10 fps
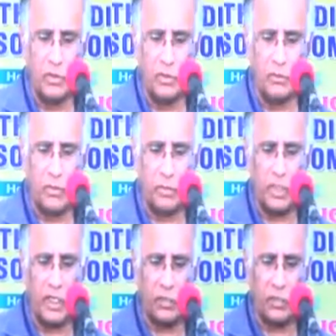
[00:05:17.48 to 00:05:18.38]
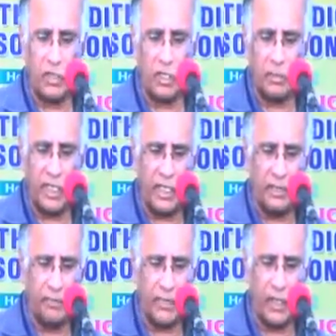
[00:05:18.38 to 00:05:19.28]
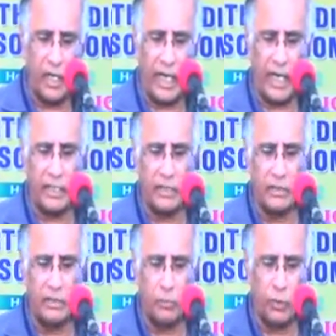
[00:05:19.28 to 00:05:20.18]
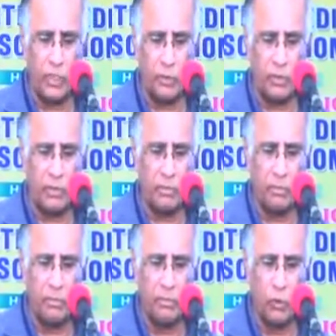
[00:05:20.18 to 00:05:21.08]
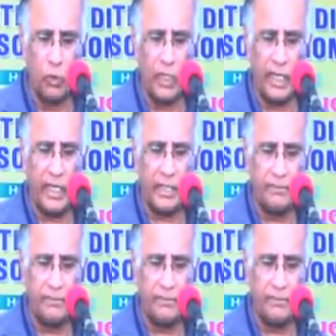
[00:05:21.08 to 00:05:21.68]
from the osteotomy and put into a bowl there,